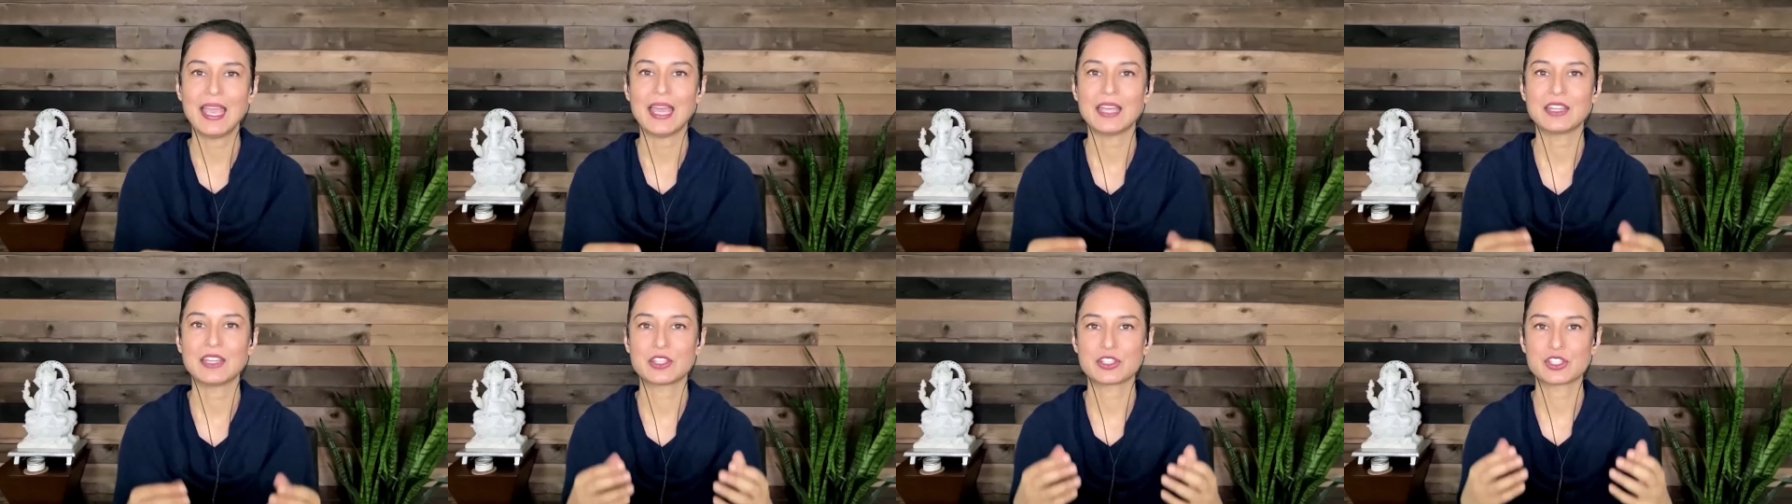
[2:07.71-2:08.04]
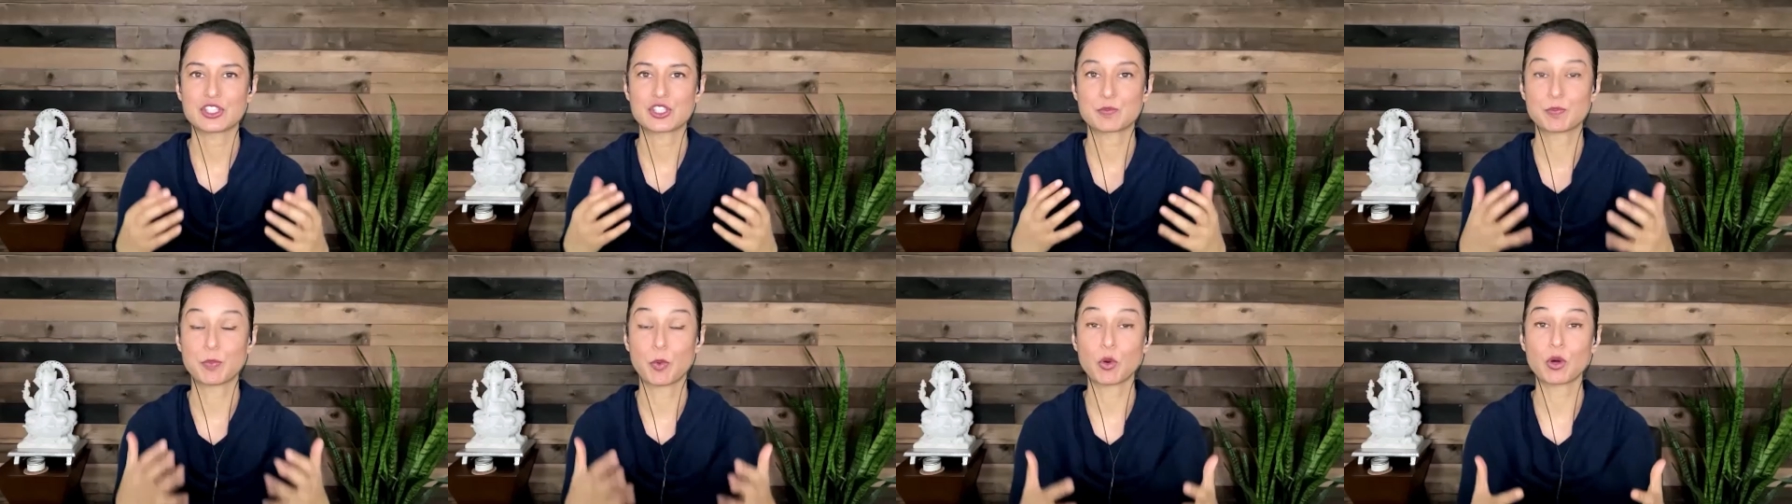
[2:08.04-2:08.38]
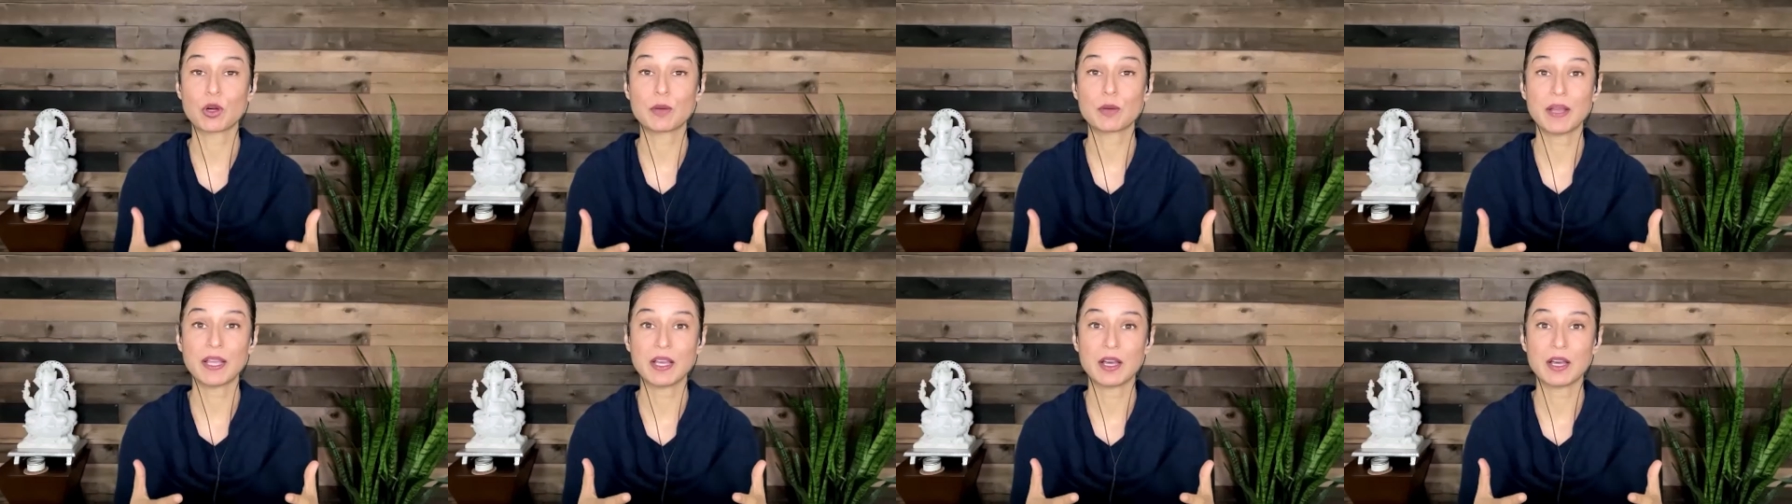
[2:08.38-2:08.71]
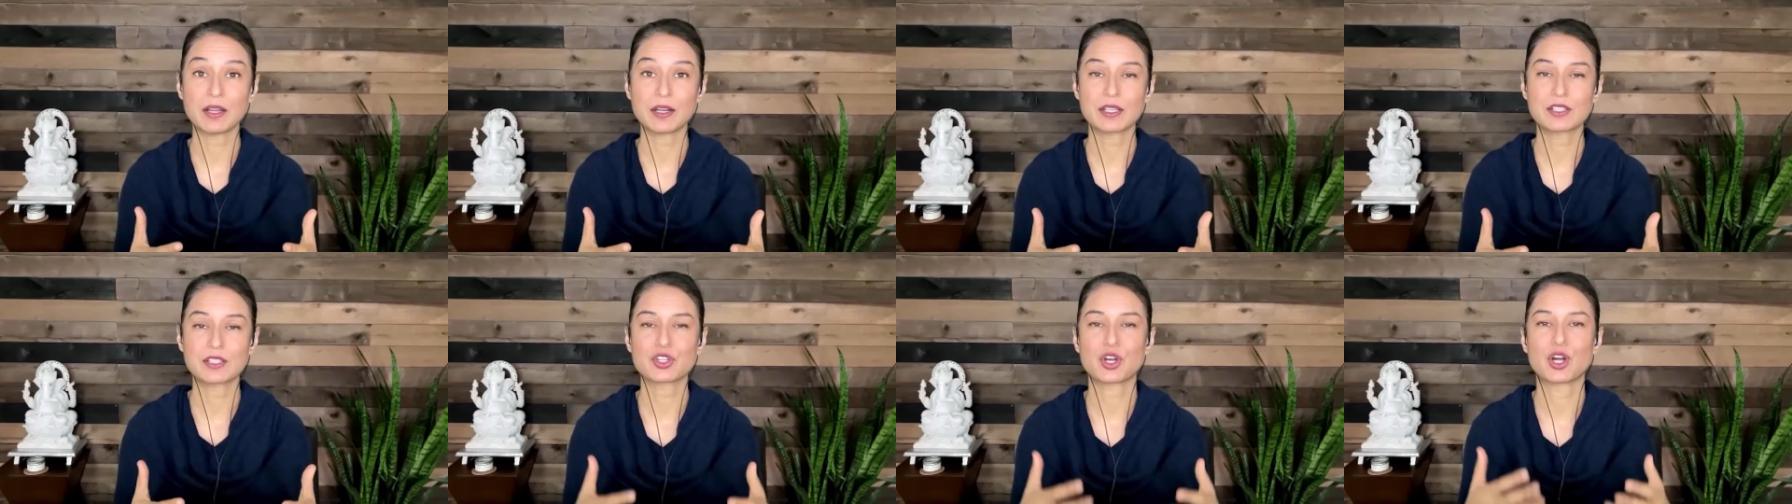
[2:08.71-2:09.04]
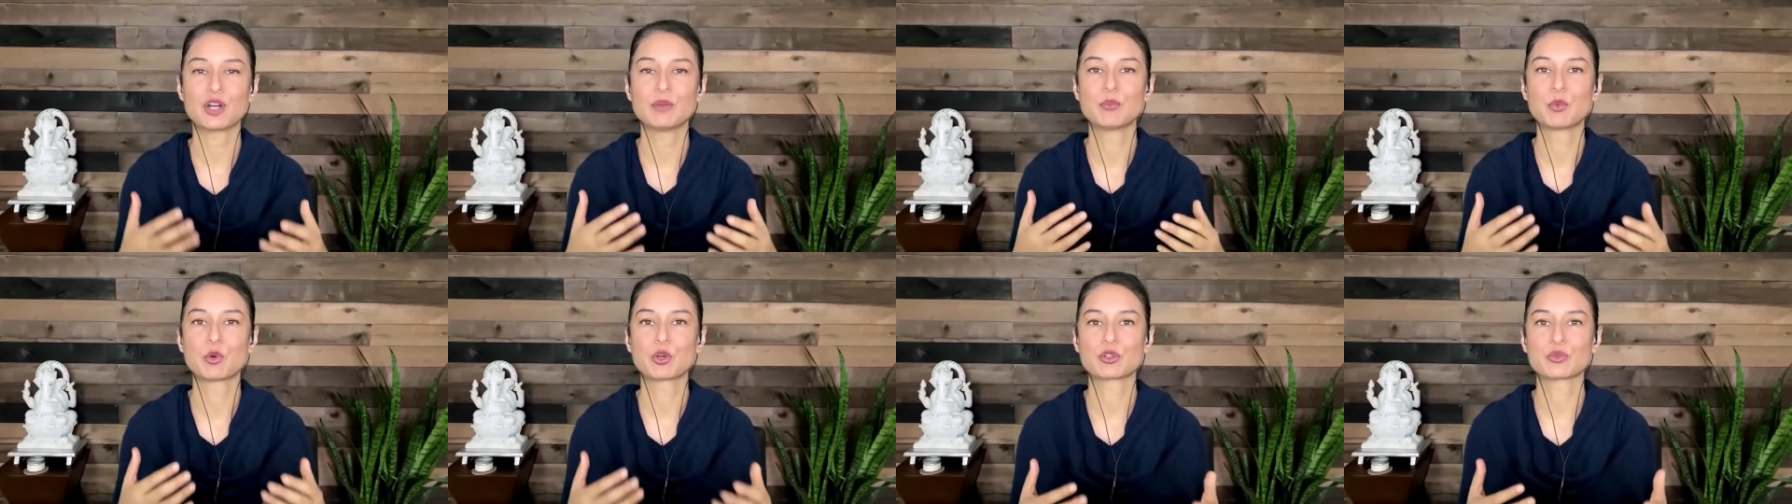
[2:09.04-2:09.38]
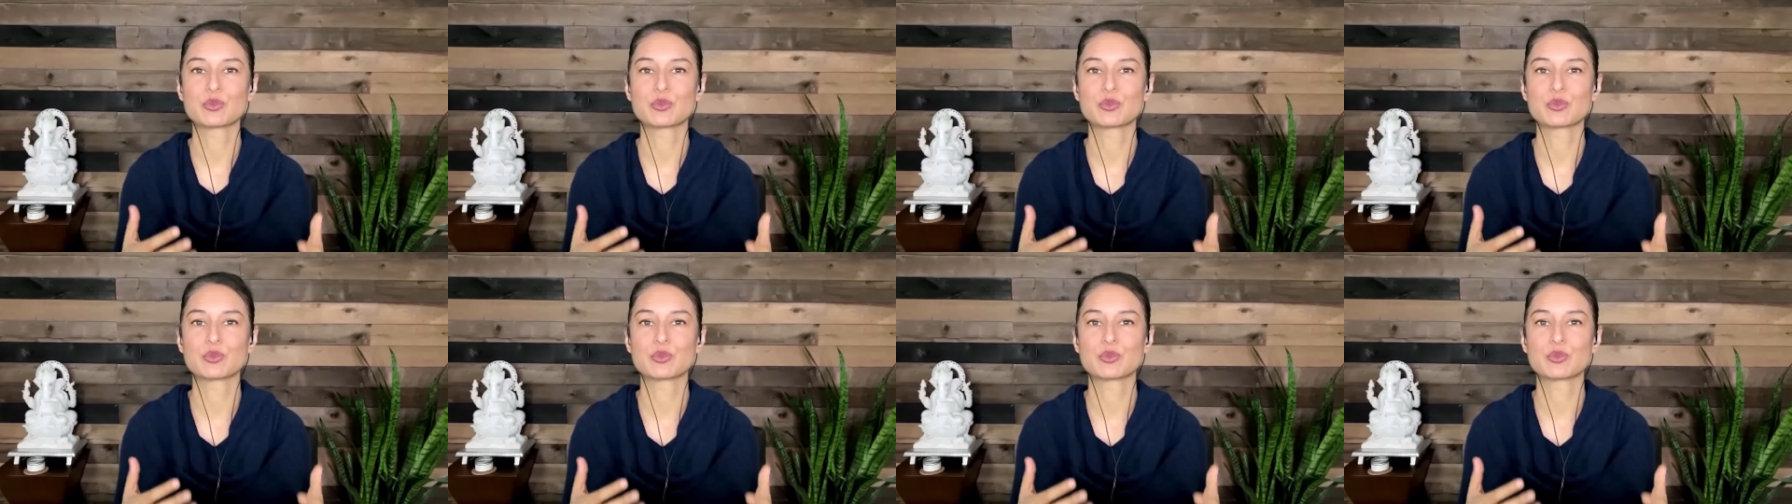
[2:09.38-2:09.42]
and the spore biotics are more